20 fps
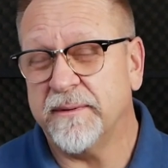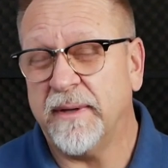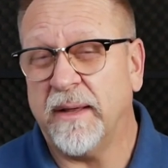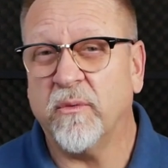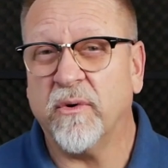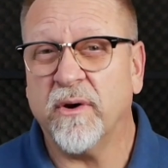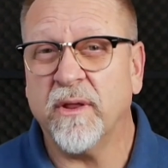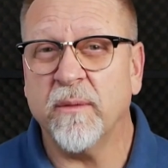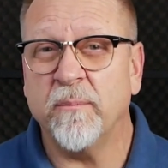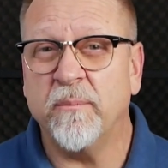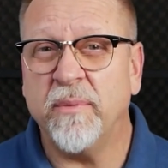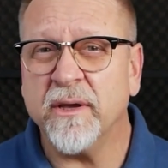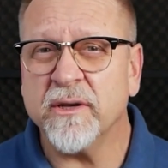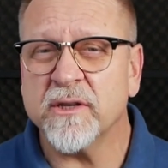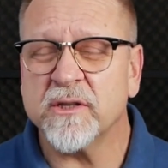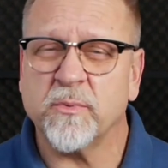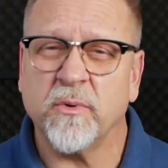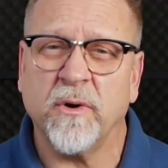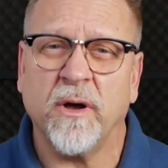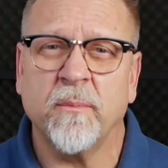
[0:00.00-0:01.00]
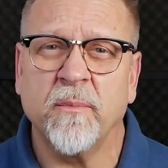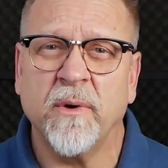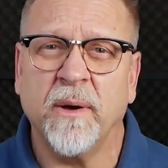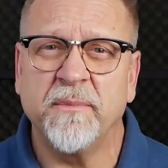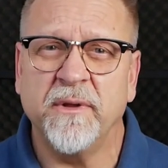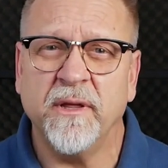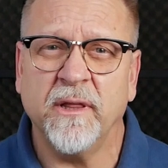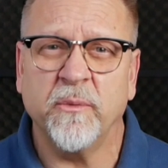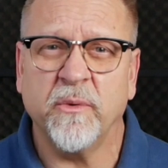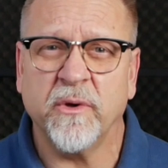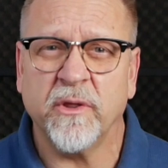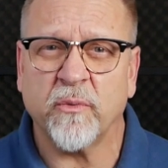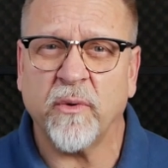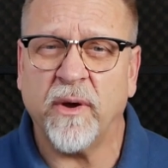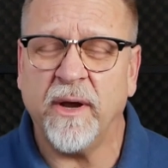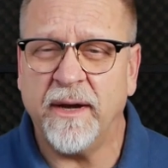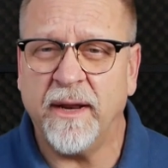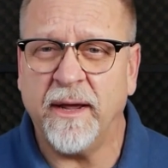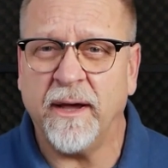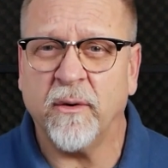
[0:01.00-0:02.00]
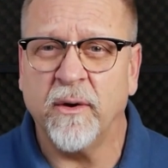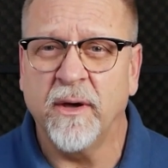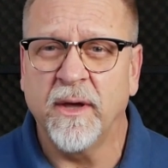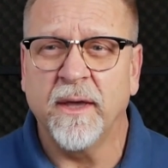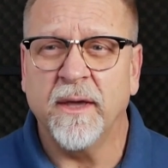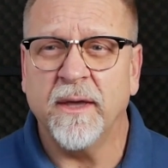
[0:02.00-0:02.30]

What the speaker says: And one of the biggest problems I'm dealing with right now